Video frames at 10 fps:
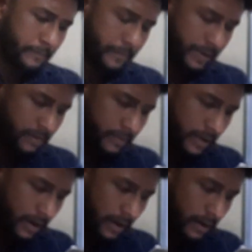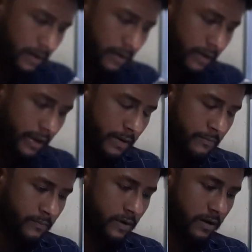P be a
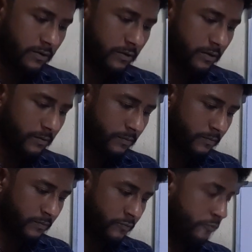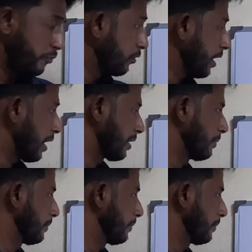M4R,